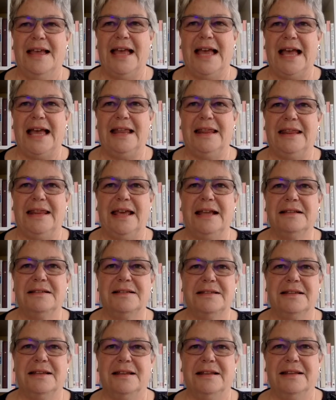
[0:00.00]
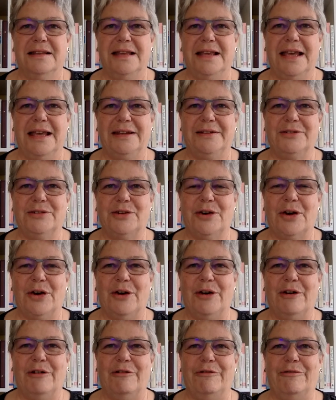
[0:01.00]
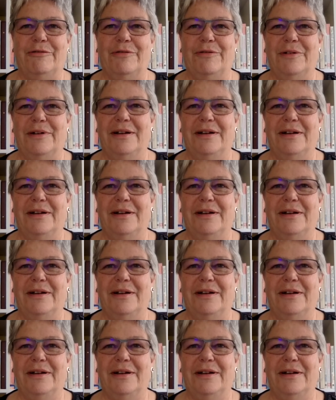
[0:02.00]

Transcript: And that's the end of